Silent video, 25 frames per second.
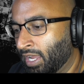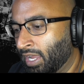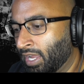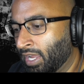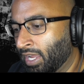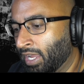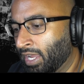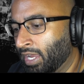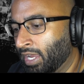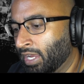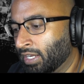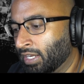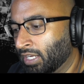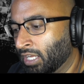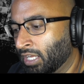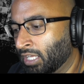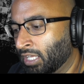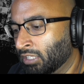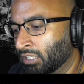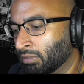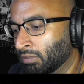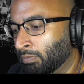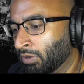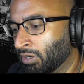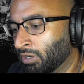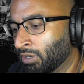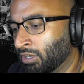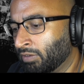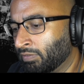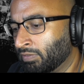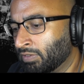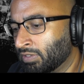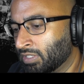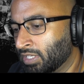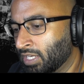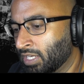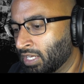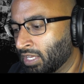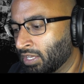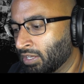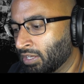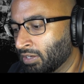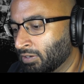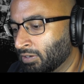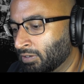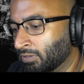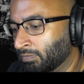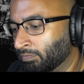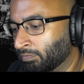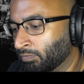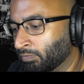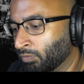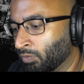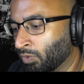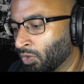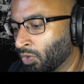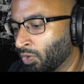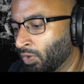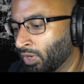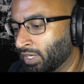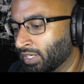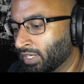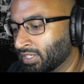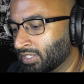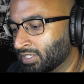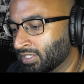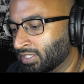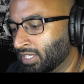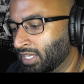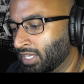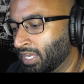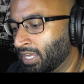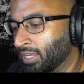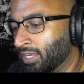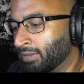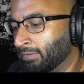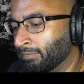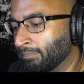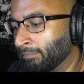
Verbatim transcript: And in the book of Ezekiel, we're going to see